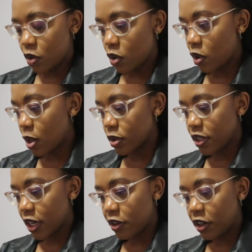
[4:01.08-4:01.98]
you know how
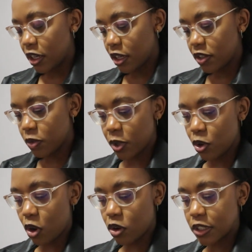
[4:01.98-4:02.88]
tiring it is
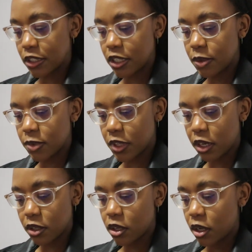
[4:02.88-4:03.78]
when you're on Teams
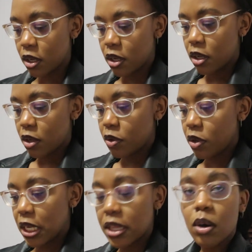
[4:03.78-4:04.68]
and
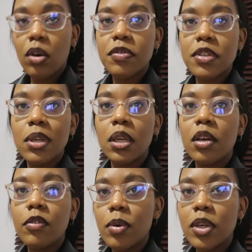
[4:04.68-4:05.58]
you're at the office and
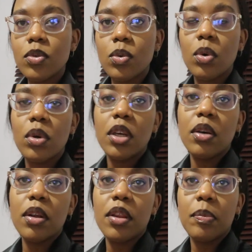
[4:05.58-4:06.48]
everyone is calling
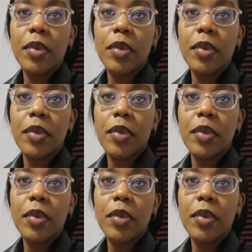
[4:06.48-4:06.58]
you at the